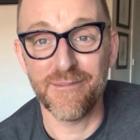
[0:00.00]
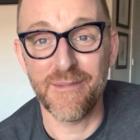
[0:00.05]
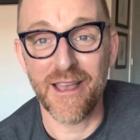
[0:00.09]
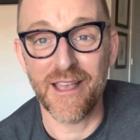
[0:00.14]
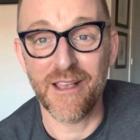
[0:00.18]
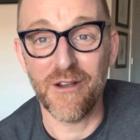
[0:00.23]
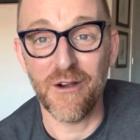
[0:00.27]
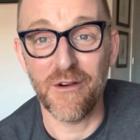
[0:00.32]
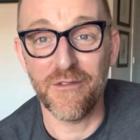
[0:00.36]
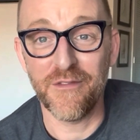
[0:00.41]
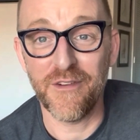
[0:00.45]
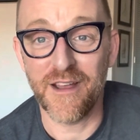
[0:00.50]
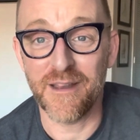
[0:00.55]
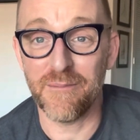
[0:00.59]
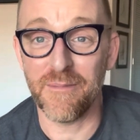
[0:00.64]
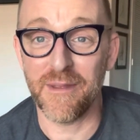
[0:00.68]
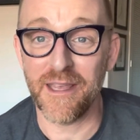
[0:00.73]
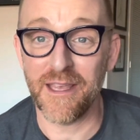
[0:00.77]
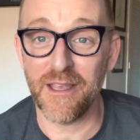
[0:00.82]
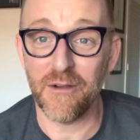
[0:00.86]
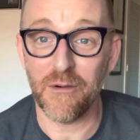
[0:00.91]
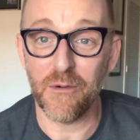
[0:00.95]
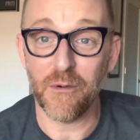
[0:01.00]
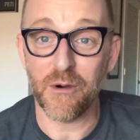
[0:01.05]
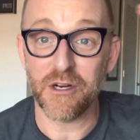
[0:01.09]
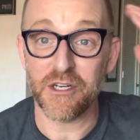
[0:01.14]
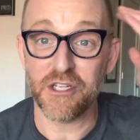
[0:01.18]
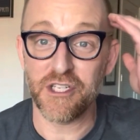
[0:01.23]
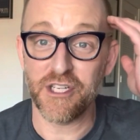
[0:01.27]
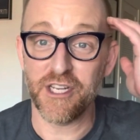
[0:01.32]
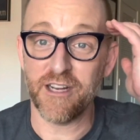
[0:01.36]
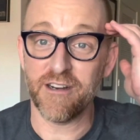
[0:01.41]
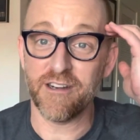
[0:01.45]
my GoFundMe or
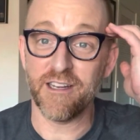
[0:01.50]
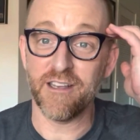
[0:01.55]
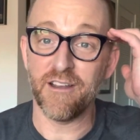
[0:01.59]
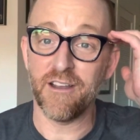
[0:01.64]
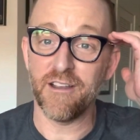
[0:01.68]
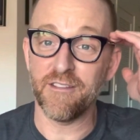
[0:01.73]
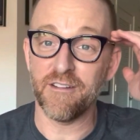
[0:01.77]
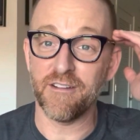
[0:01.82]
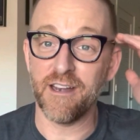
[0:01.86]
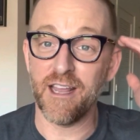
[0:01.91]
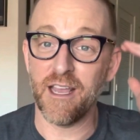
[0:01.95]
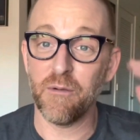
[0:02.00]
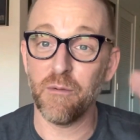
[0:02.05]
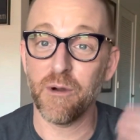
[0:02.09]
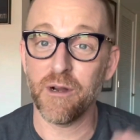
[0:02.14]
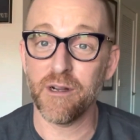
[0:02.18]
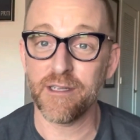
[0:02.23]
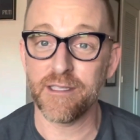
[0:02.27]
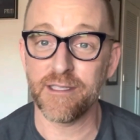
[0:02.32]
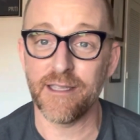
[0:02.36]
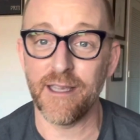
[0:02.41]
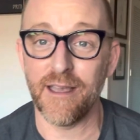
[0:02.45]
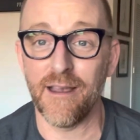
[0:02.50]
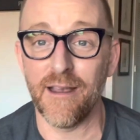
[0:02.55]
shared it on their networks.